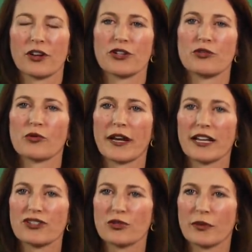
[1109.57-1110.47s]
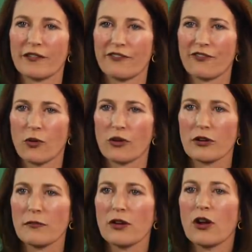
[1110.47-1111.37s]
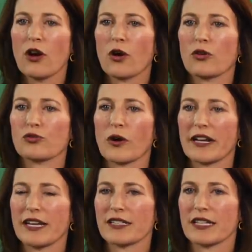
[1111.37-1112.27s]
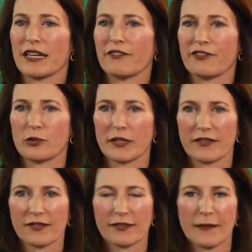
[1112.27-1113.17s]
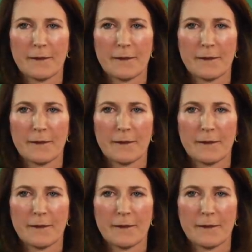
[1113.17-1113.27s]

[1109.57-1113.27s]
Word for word: Are you writing to inform or writing to influence?